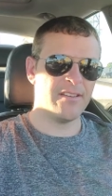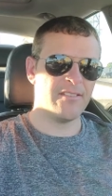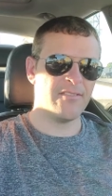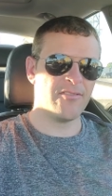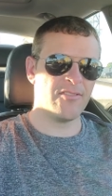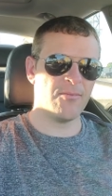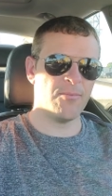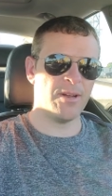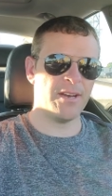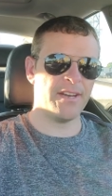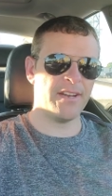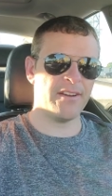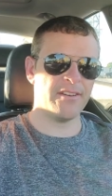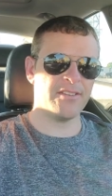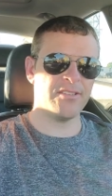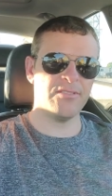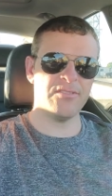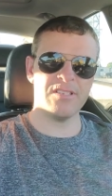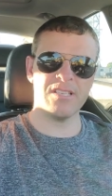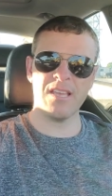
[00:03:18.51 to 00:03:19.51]
for Monday or
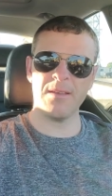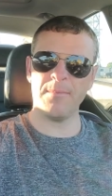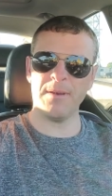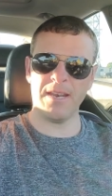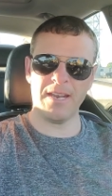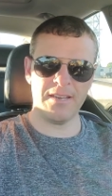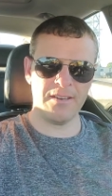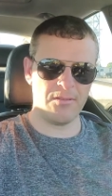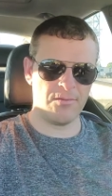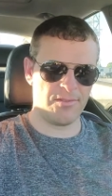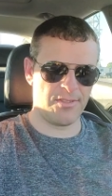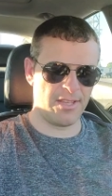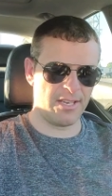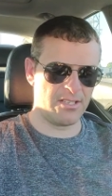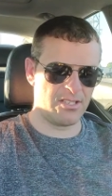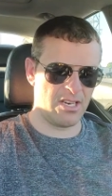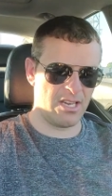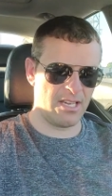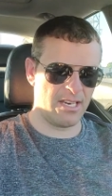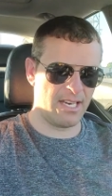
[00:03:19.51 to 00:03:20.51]
Tuesday, but I don't think
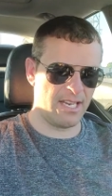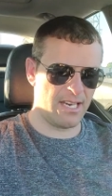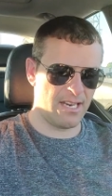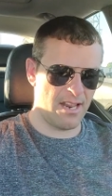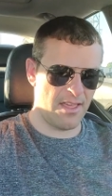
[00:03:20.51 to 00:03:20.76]
she got in.